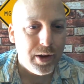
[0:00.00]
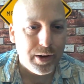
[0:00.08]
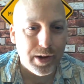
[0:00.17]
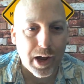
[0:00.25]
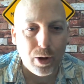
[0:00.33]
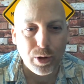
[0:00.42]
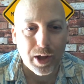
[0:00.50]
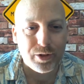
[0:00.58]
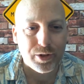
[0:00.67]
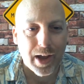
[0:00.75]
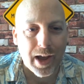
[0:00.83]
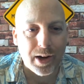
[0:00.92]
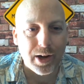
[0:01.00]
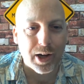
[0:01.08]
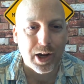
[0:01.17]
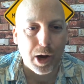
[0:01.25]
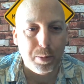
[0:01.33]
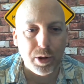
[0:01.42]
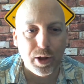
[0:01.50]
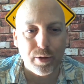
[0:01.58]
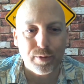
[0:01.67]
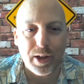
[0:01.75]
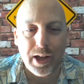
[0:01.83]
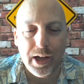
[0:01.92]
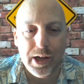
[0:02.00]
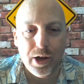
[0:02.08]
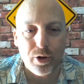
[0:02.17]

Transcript: Now let's add a couple of key